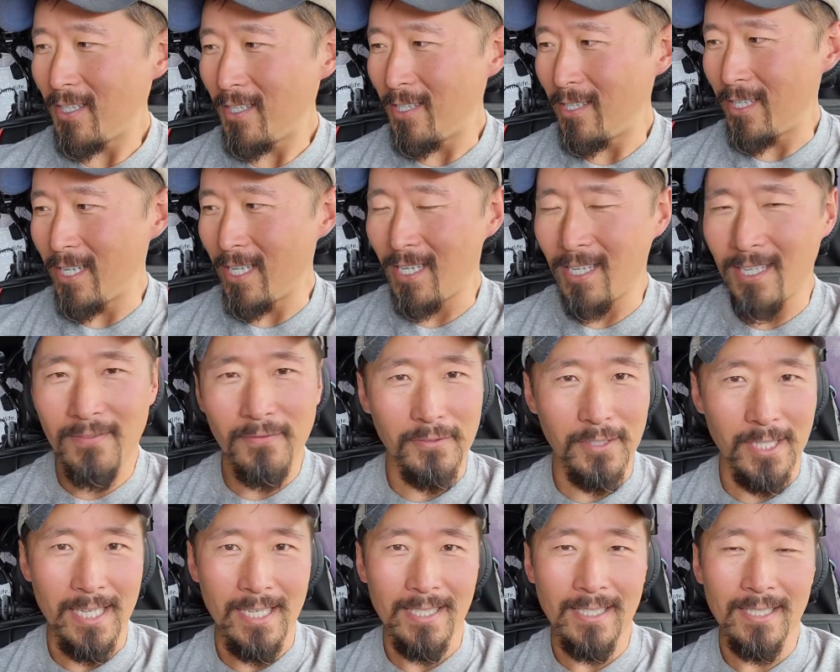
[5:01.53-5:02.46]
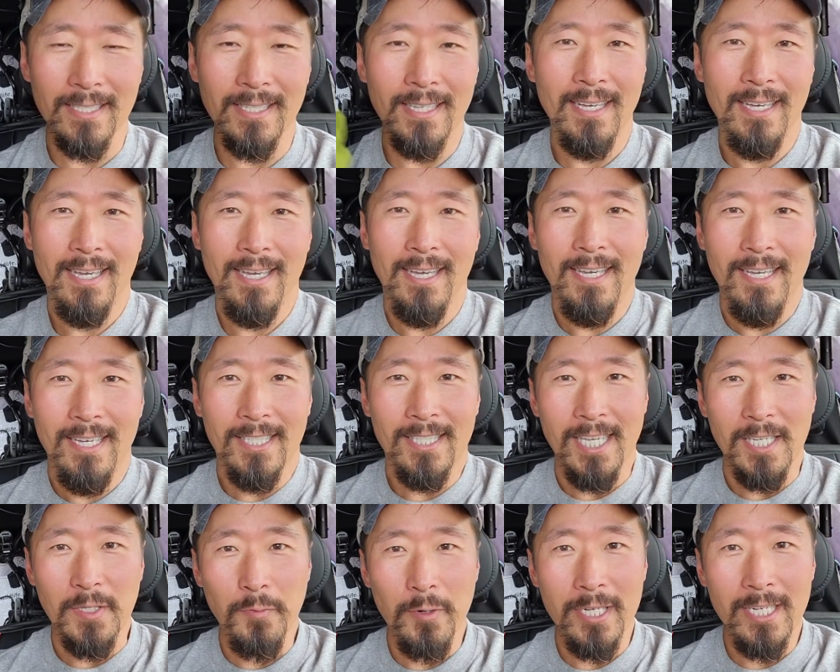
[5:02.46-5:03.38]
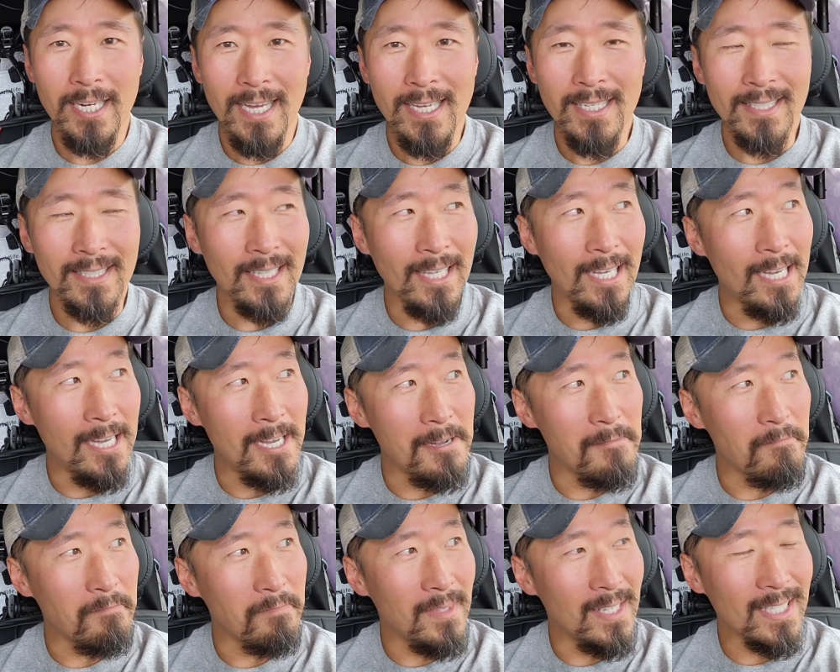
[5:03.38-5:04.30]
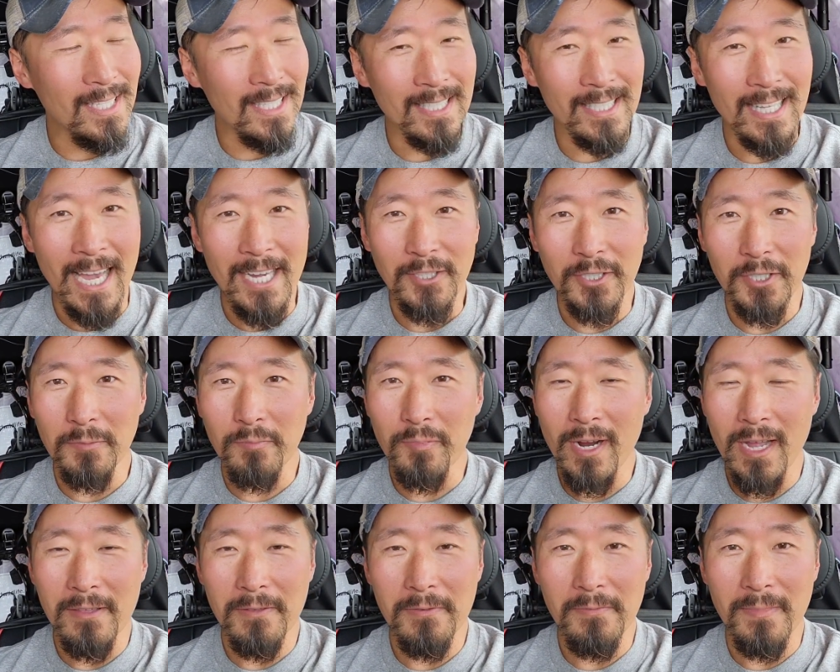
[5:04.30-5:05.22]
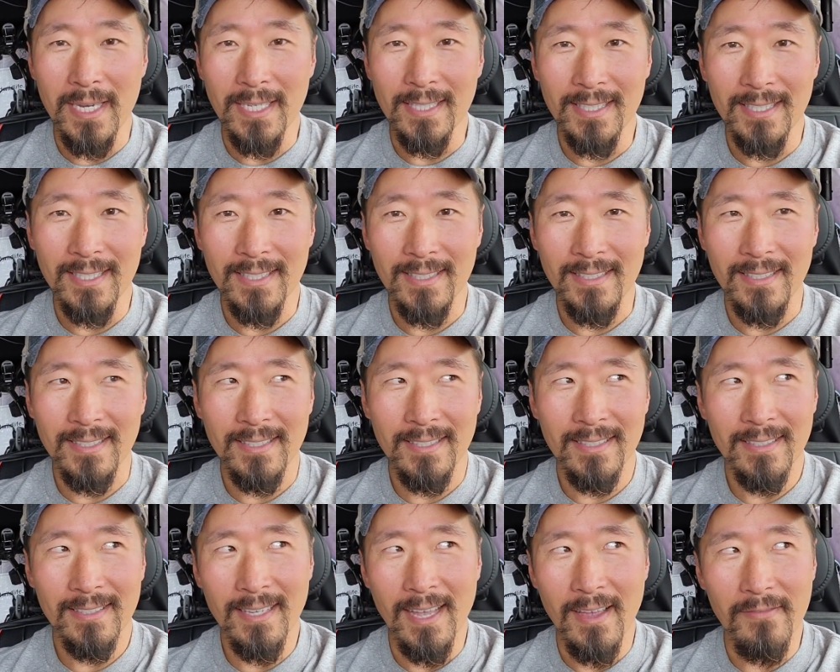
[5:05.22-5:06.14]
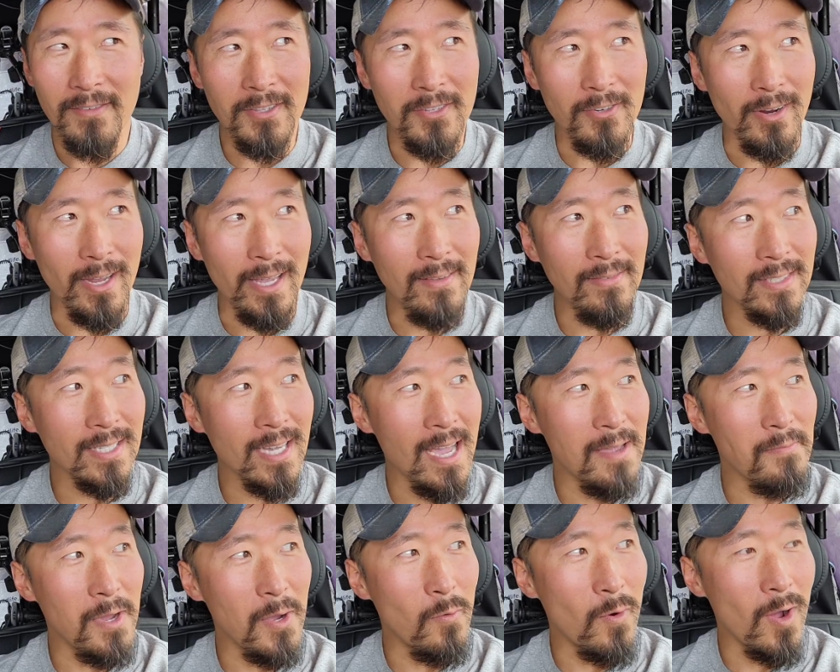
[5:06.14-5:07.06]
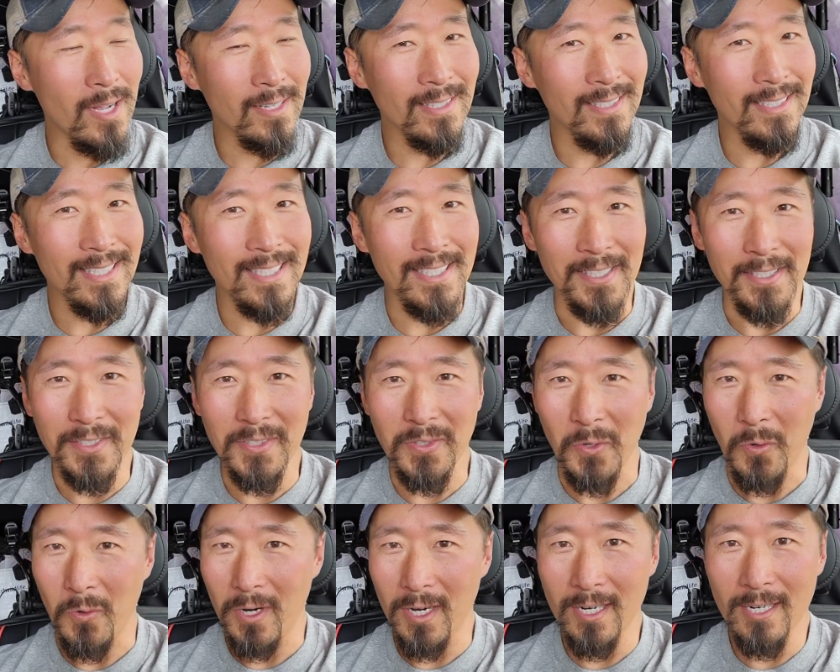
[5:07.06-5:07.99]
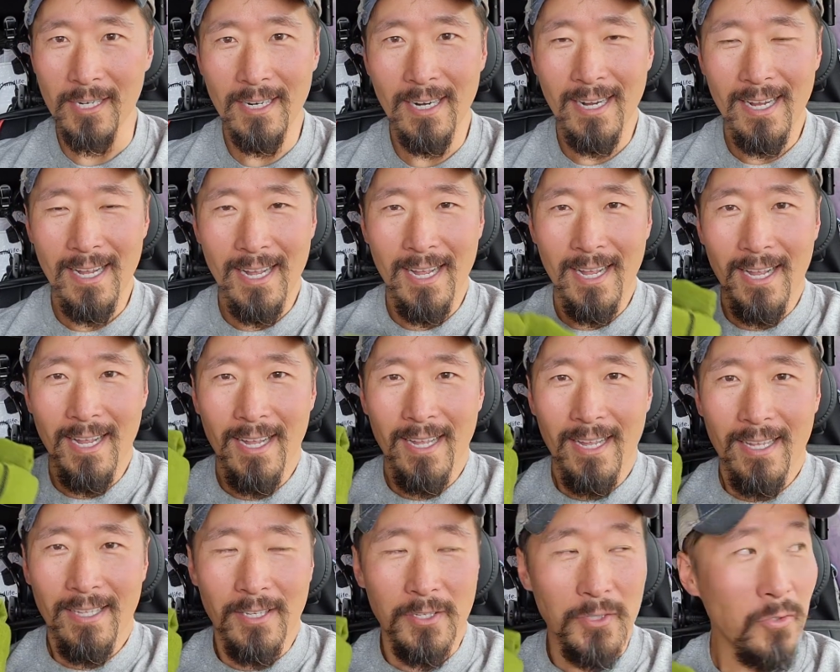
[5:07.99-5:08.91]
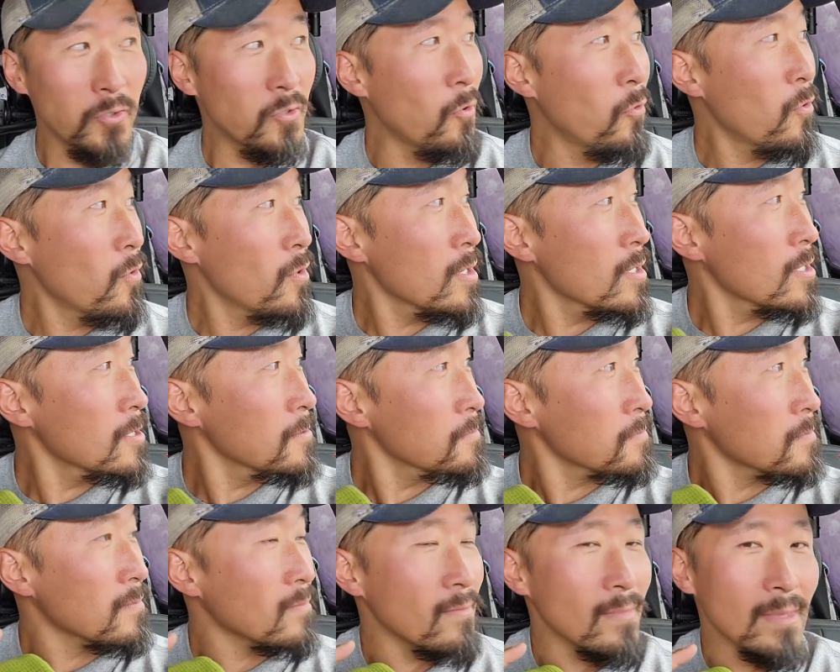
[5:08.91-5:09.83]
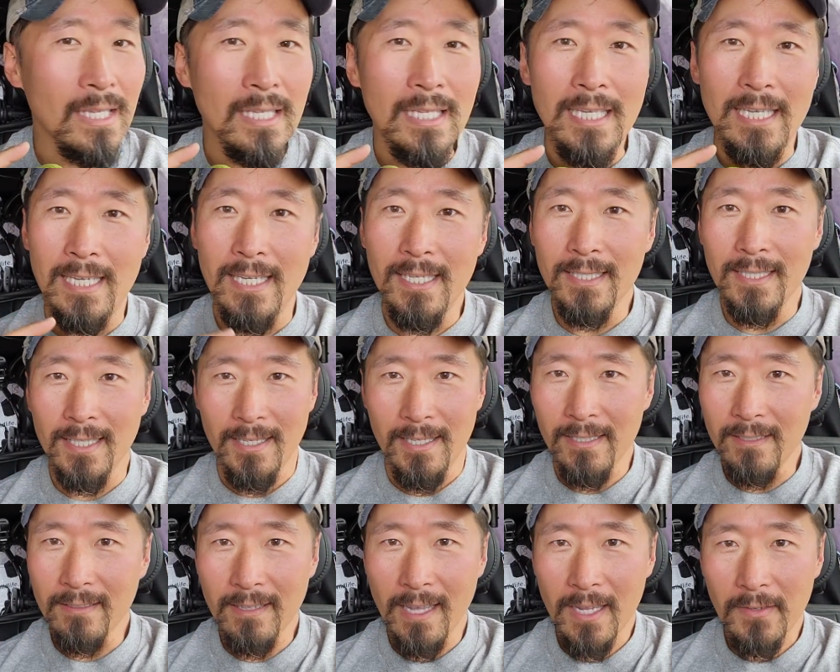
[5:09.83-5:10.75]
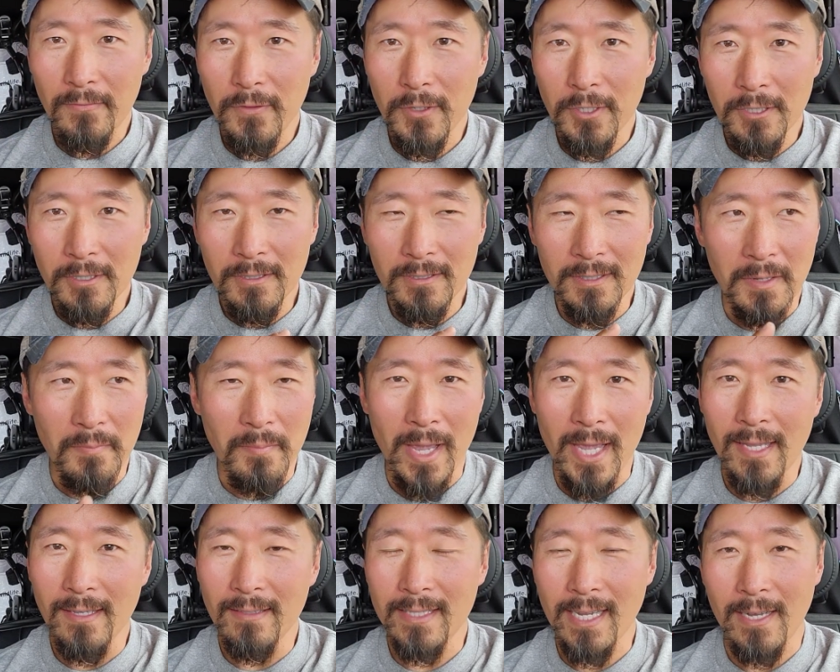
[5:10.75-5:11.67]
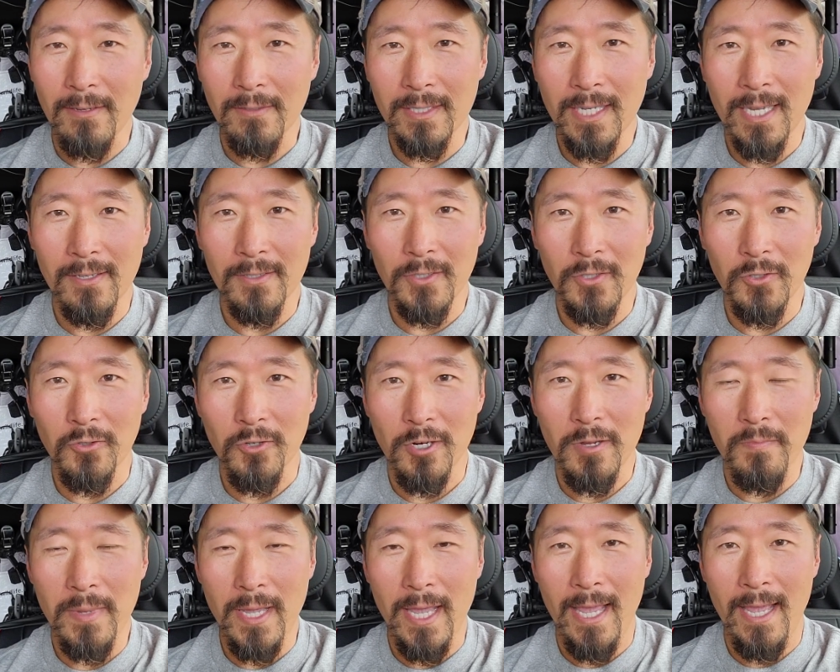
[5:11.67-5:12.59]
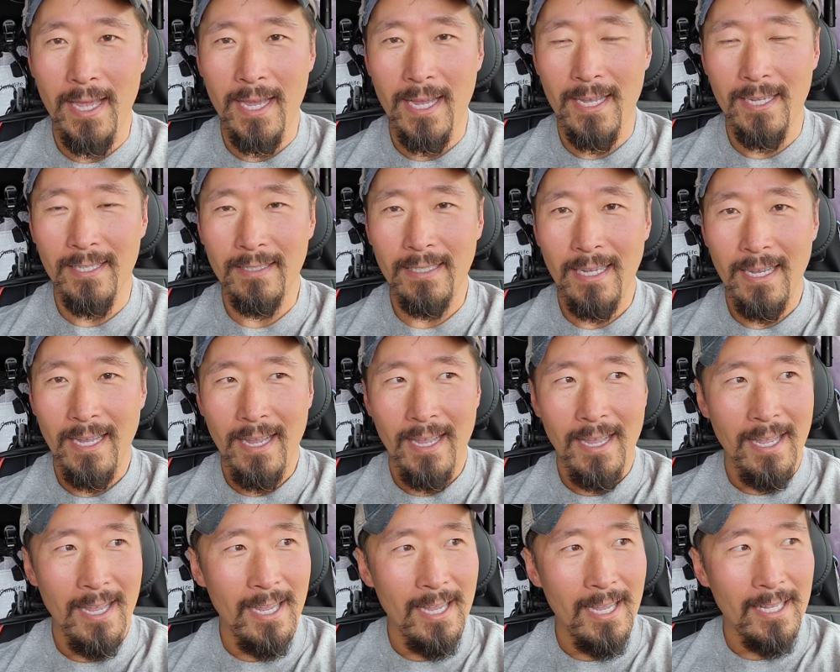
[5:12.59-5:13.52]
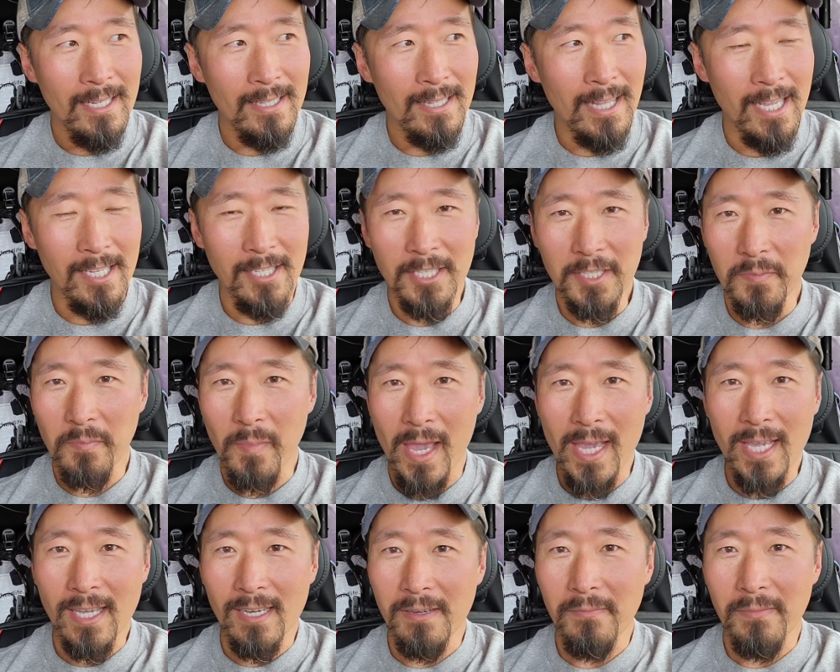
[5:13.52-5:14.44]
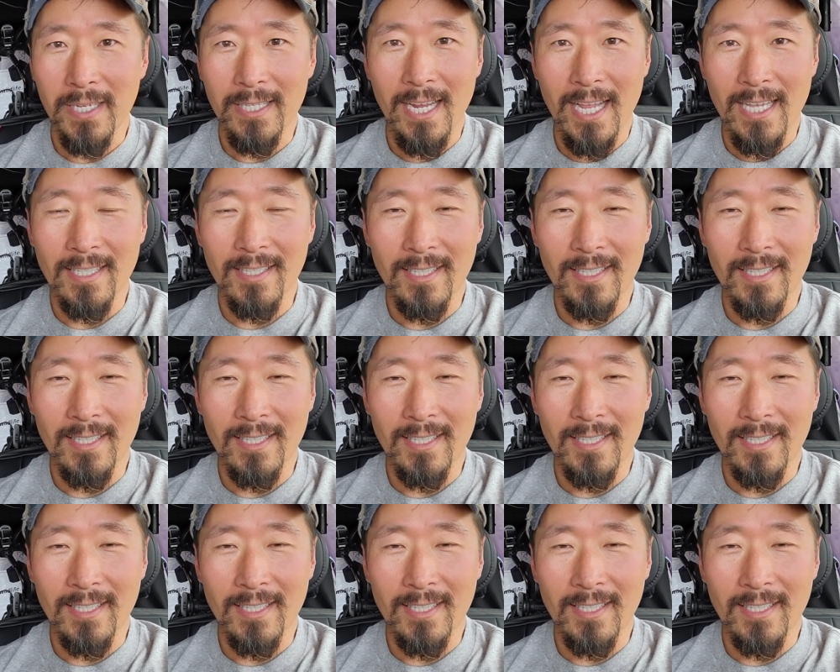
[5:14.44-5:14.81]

hoodie fleece. So that's pretty nice. Um, this is actually probably my seventh or eighth time I walked into the store the store is in Leadville in the main downtown strip, and they just make them and they